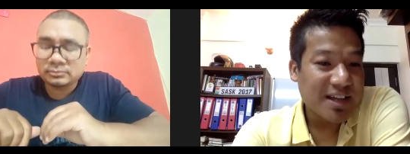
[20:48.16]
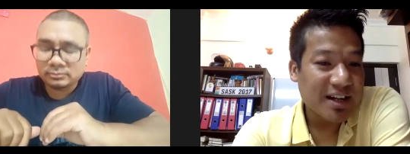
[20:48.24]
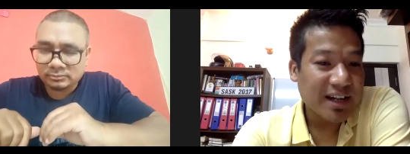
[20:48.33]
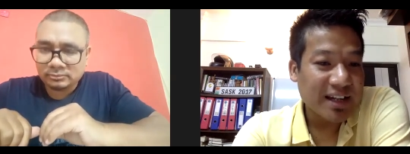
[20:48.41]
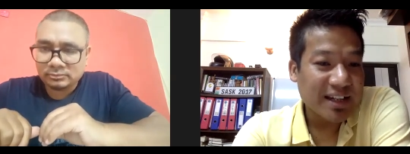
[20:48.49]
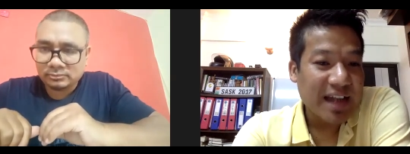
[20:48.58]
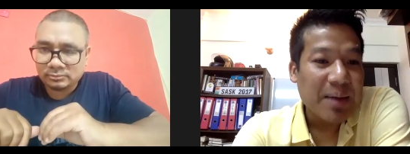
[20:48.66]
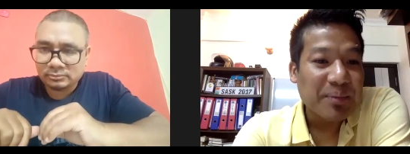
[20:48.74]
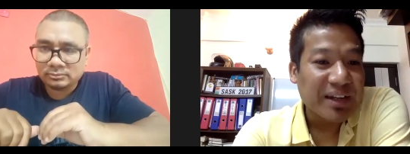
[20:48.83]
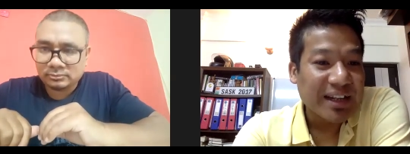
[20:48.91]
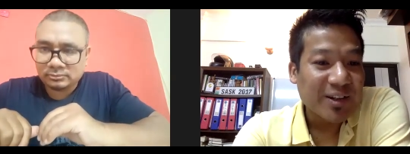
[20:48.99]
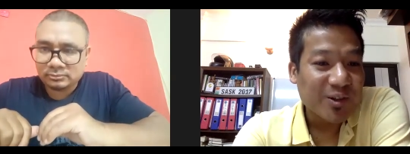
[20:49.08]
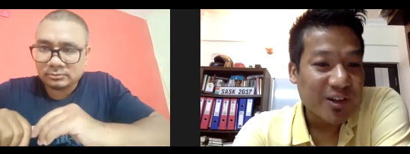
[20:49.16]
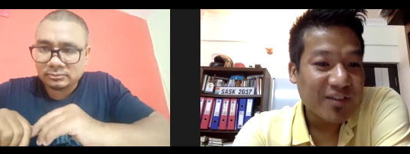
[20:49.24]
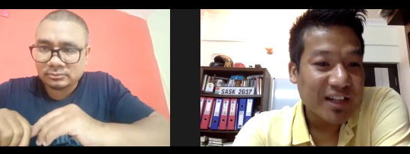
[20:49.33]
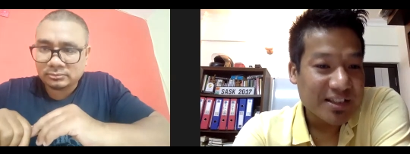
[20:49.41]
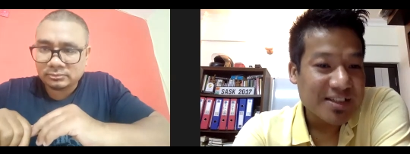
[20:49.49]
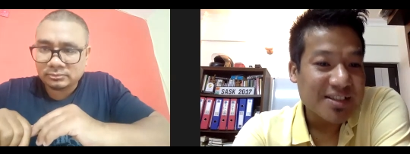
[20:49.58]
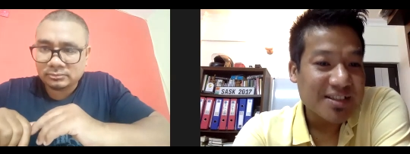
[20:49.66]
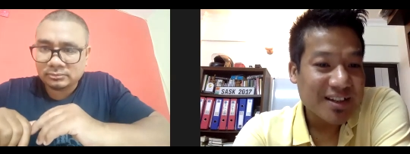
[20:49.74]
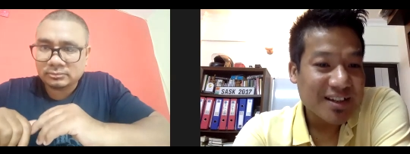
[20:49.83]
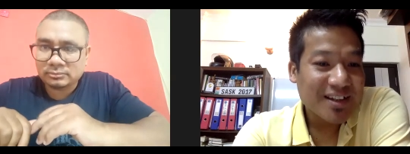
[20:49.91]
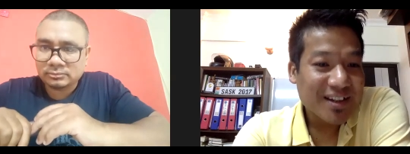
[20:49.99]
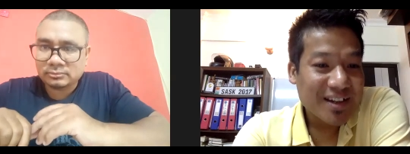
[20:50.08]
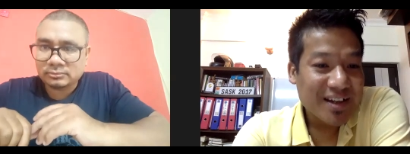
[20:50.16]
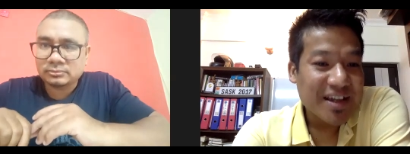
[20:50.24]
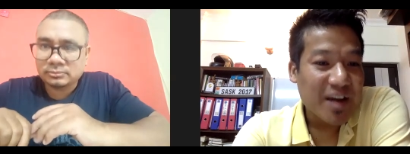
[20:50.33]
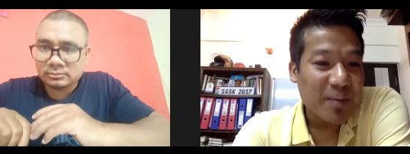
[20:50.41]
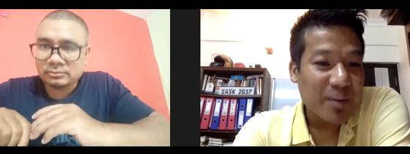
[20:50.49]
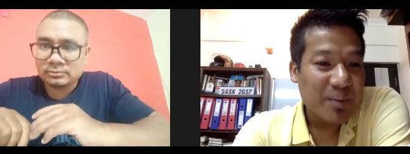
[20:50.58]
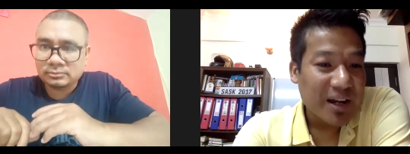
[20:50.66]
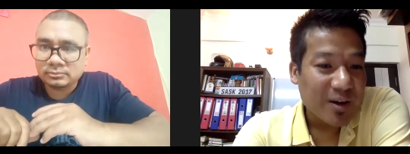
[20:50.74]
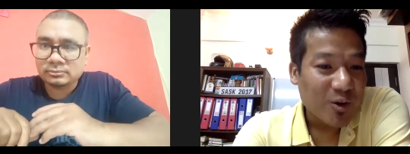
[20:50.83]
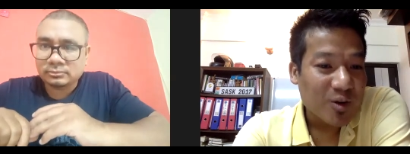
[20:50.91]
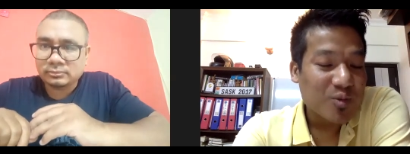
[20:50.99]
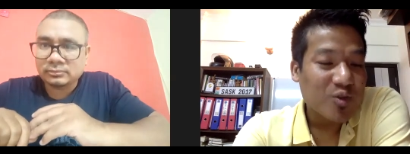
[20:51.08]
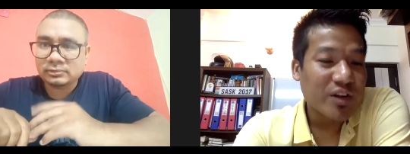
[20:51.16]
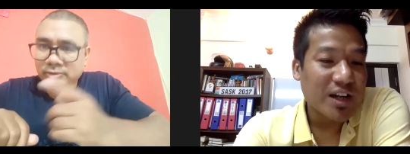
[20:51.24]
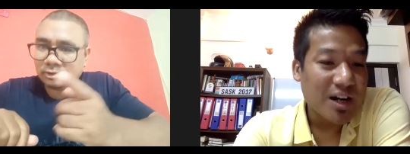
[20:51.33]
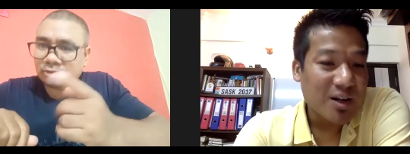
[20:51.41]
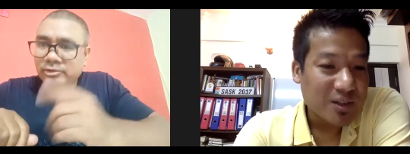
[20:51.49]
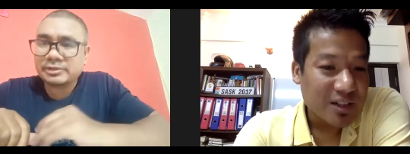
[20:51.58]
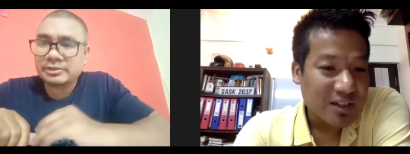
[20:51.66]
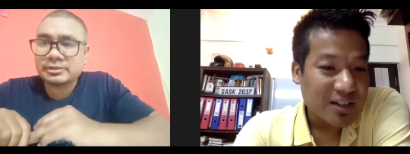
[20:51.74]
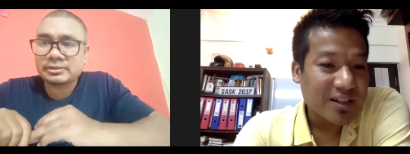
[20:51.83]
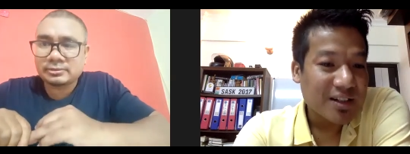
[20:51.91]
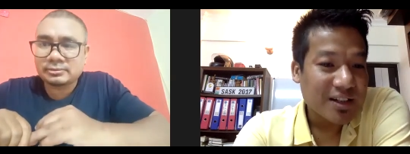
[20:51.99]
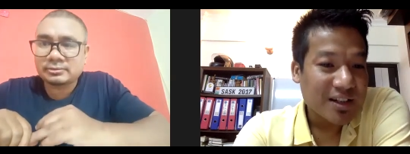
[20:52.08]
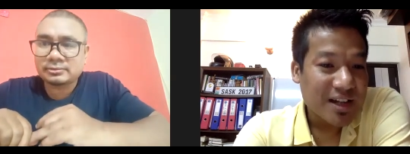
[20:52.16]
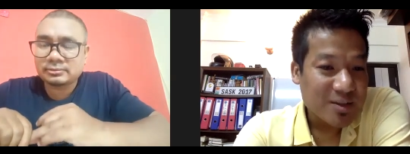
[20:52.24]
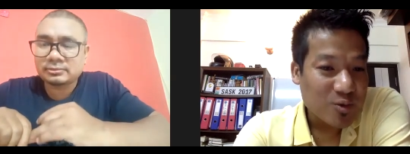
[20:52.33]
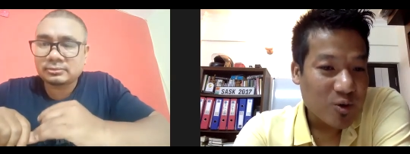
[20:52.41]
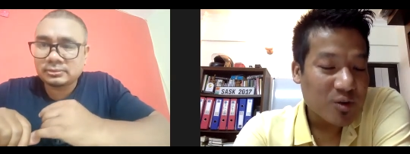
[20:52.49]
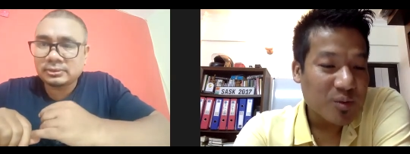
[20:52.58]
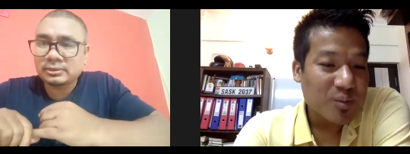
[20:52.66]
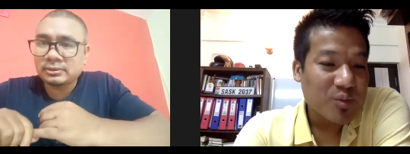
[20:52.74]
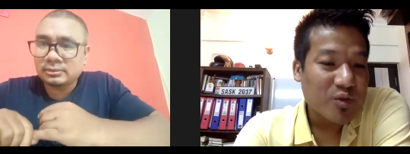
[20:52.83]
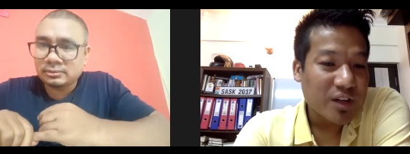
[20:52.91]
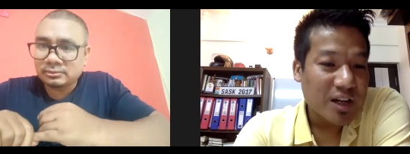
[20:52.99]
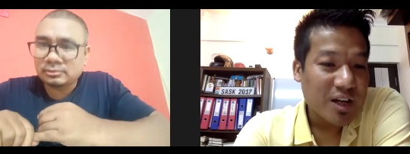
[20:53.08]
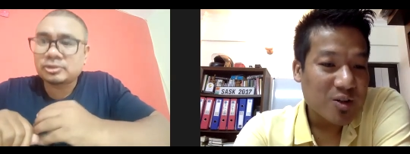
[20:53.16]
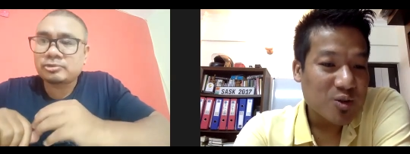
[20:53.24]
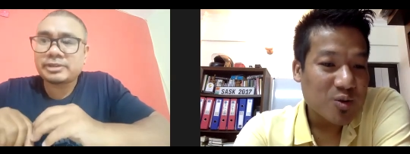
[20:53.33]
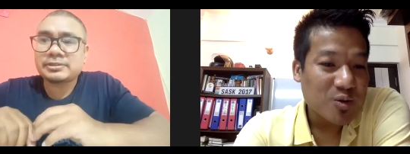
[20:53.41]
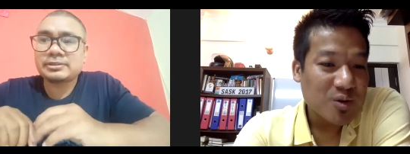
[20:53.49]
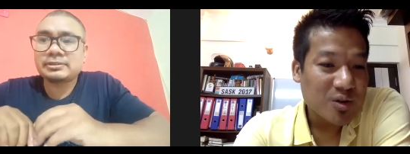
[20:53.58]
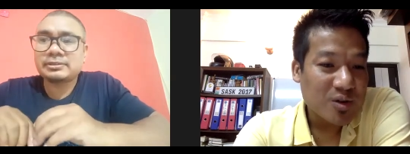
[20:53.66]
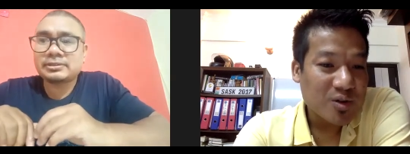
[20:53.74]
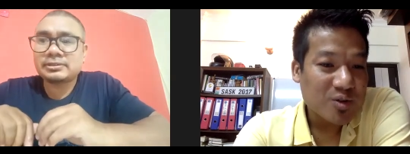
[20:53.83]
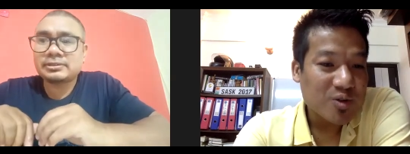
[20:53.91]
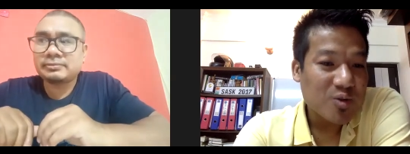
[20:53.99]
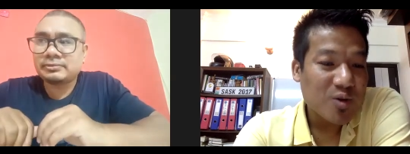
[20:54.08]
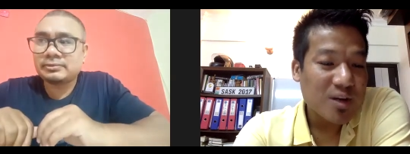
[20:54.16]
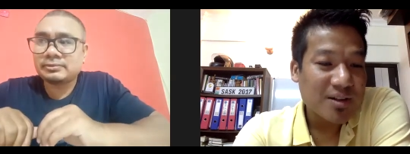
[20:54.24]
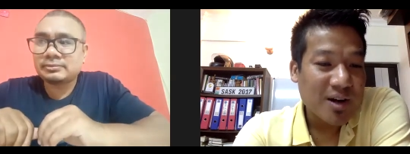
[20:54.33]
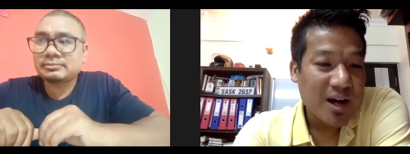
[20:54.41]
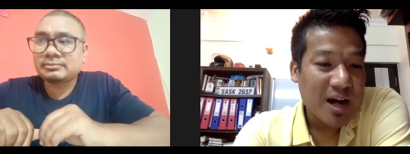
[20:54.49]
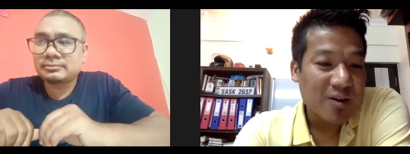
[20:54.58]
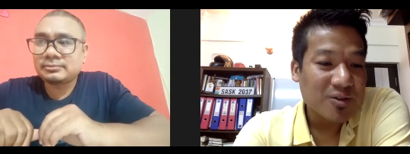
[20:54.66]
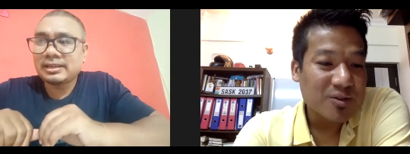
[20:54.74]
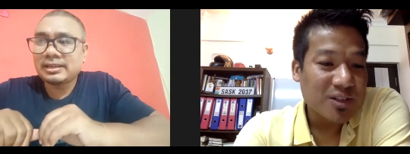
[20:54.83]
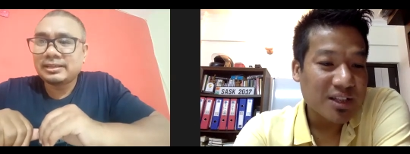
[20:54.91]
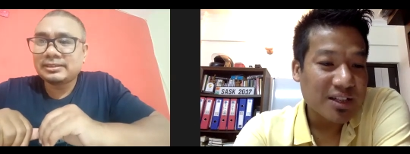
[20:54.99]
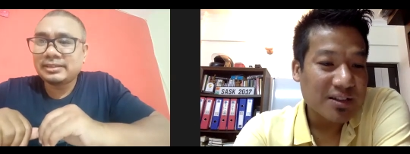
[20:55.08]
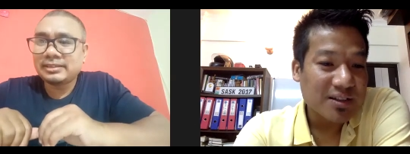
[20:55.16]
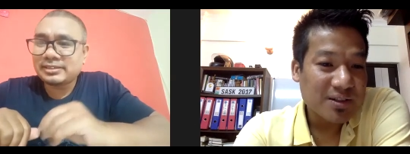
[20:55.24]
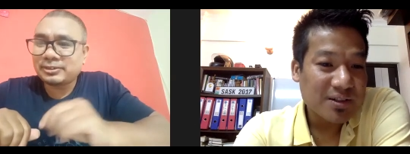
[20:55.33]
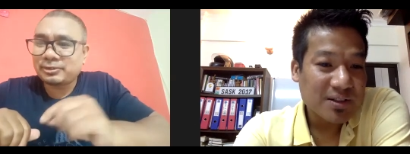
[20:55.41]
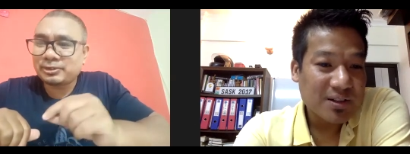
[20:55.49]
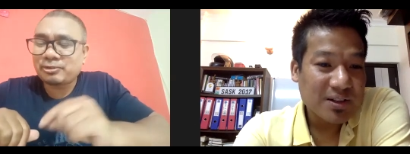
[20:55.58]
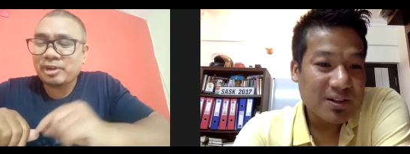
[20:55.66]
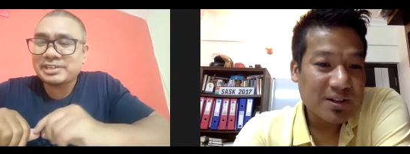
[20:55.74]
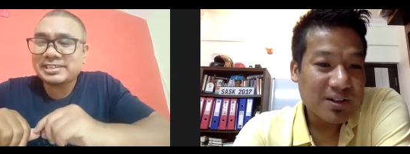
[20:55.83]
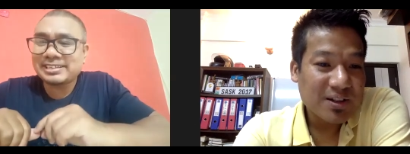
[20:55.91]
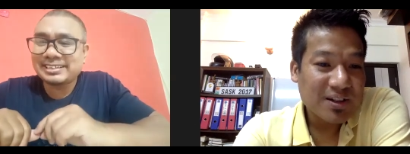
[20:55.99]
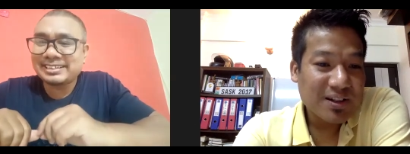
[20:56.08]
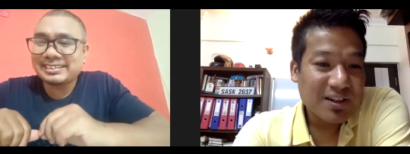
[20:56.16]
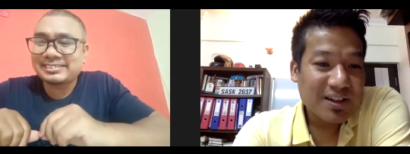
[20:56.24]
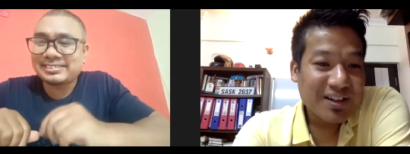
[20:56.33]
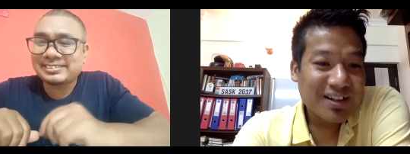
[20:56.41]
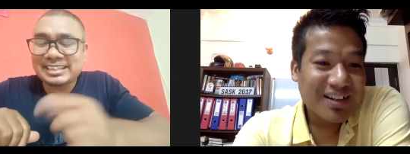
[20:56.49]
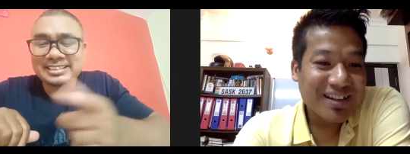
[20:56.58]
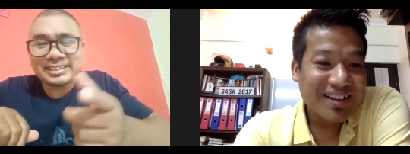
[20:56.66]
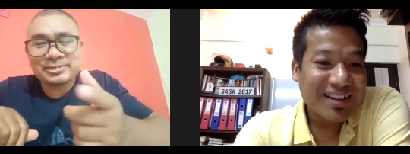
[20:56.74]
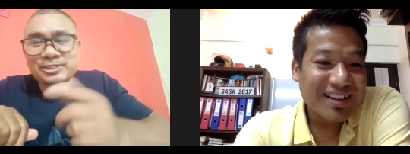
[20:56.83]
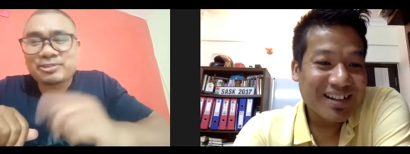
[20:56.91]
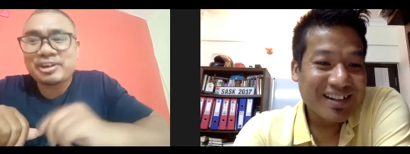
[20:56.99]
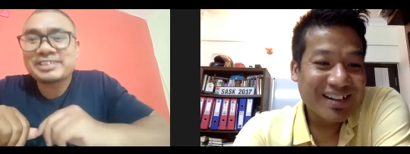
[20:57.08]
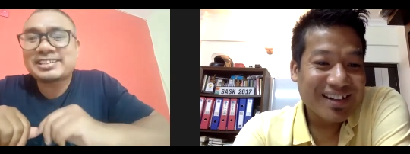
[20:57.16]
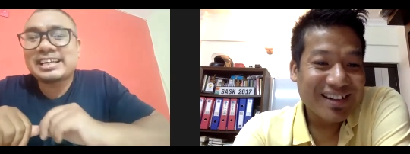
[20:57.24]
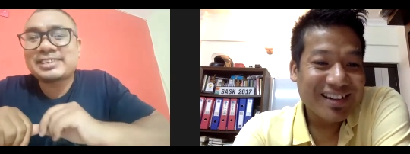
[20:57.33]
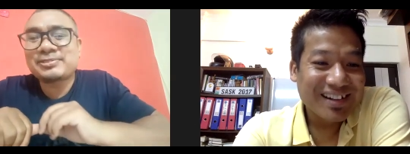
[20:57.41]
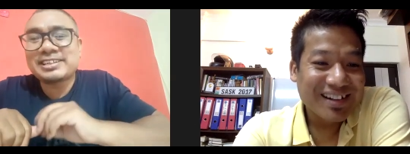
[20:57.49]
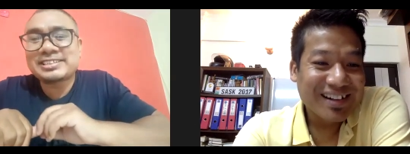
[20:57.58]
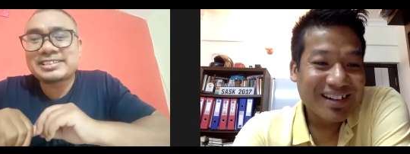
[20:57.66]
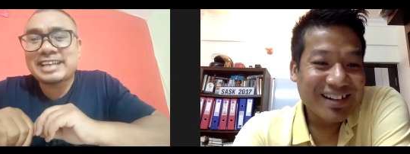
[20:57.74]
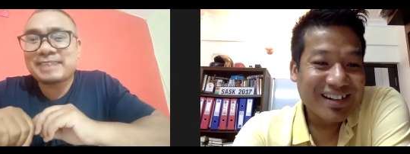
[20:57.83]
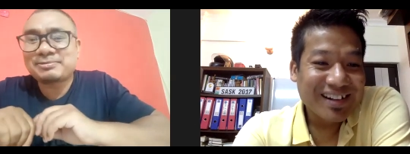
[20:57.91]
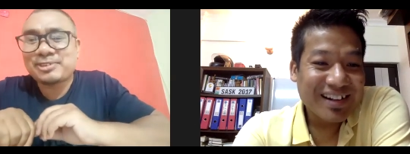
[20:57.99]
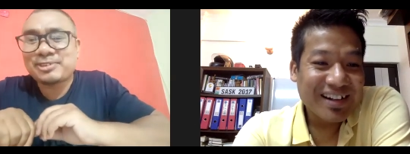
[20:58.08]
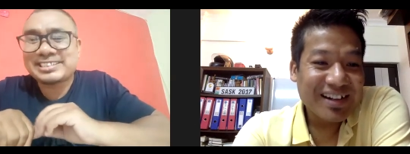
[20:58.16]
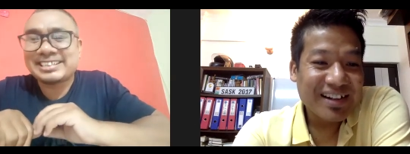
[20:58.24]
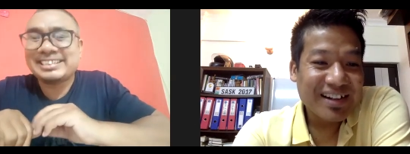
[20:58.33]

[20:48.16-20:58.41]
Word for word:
Speaker 1: are getting empty you know in villages young people are all moving good question. yes all good out. question
Speaker 2: what, how do you... that's a good question that's a good question as well as tough question